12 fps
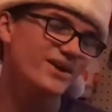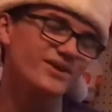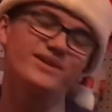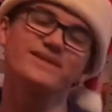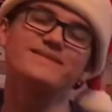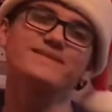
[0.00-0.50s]
you're
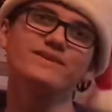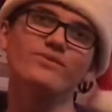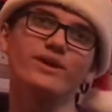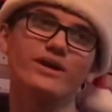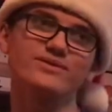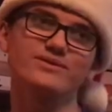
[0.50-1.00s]
gonna see
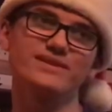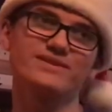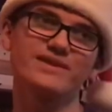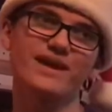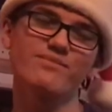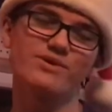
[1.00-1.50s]
what else they
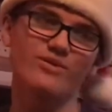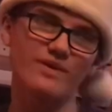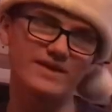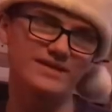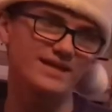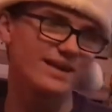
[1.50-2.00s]
sent me when
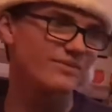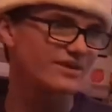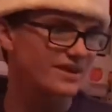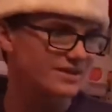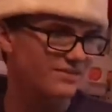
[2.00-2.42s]
they sent me this,